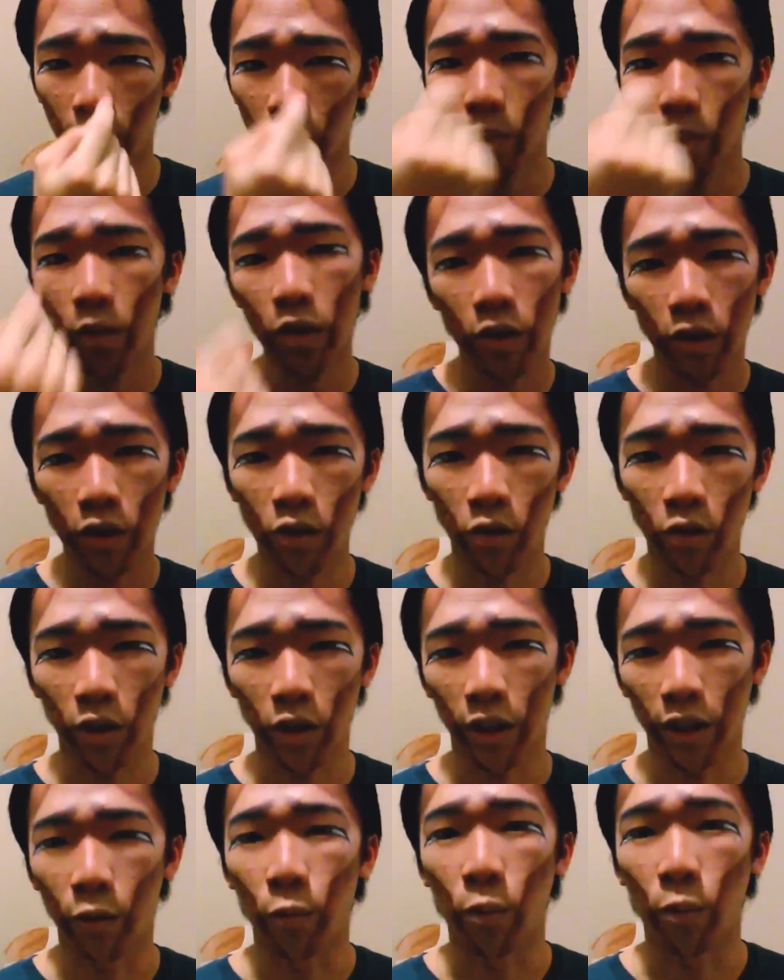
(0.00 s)
Then I'm just going to
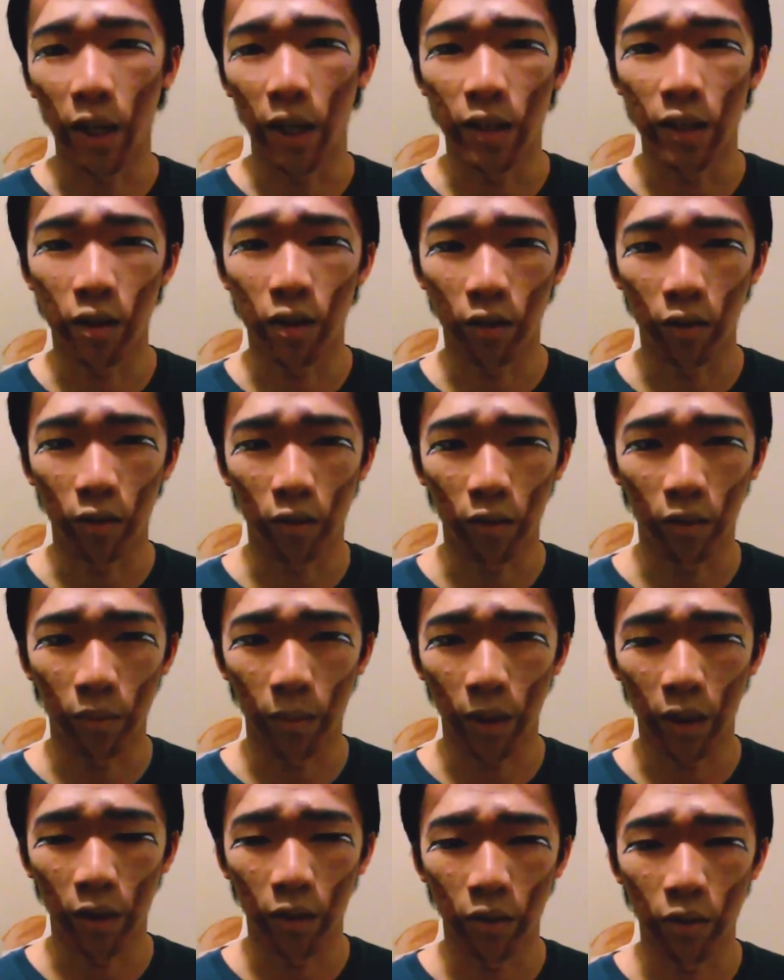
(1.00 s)
draw like a red circle
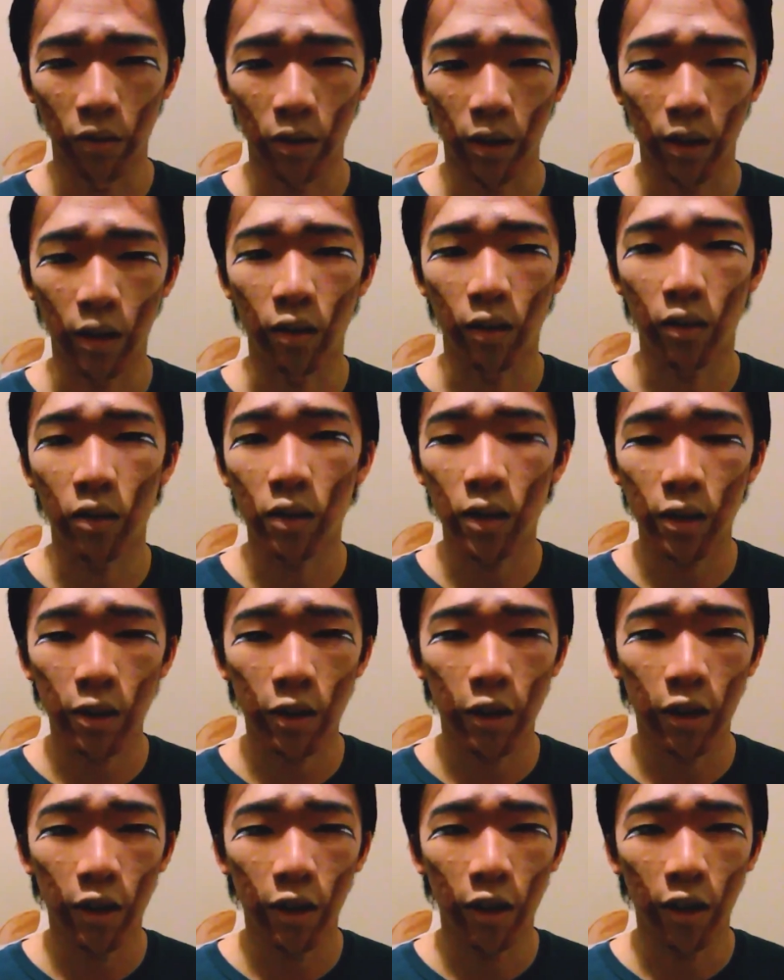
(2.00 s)
on my nose, and you'll
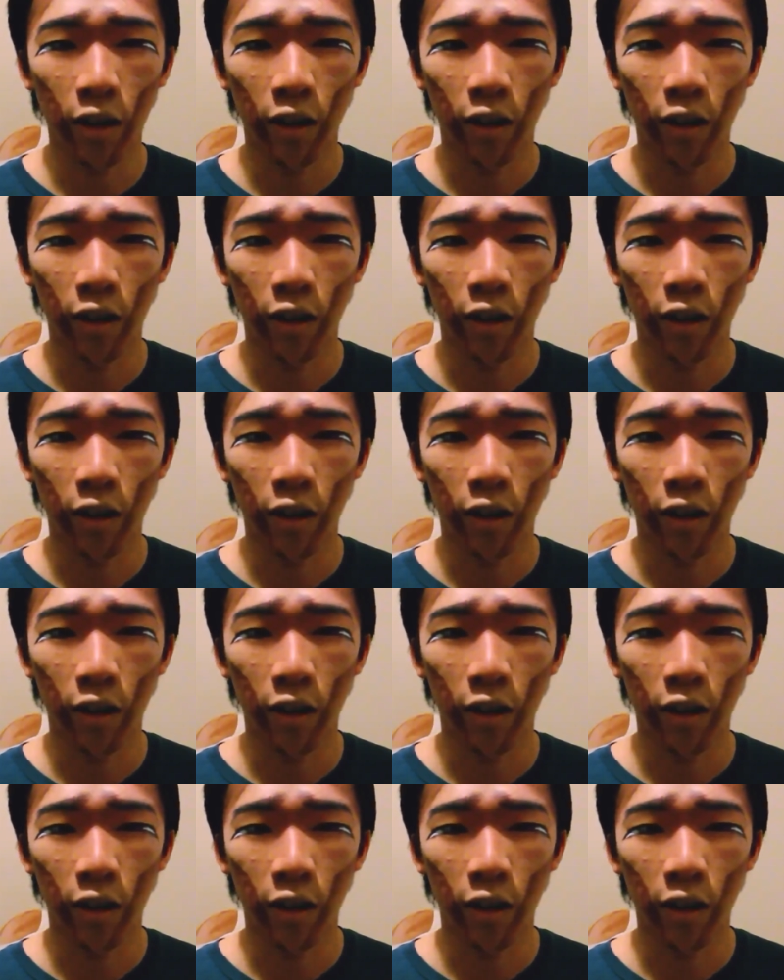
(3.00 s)
see